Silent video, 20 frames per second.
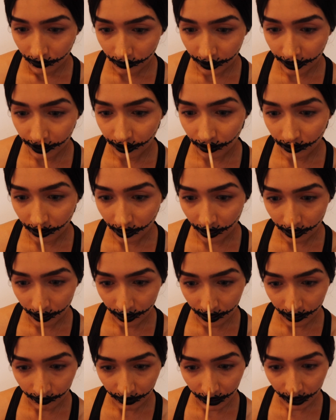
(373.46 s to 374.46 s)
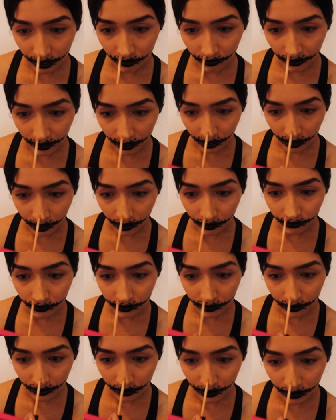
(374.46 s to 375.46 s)
where you think you're gonna be doing the
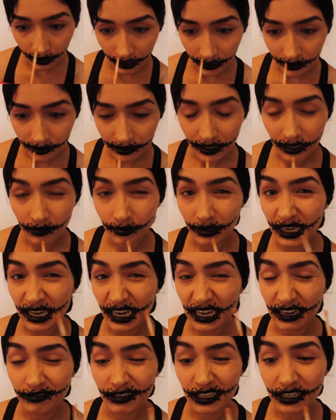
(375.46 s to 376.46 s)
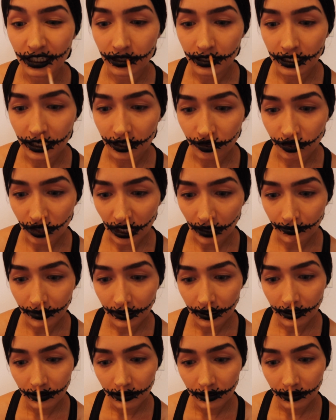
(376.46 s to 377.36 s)
nose, and it's gonna be kind of like a teardrop.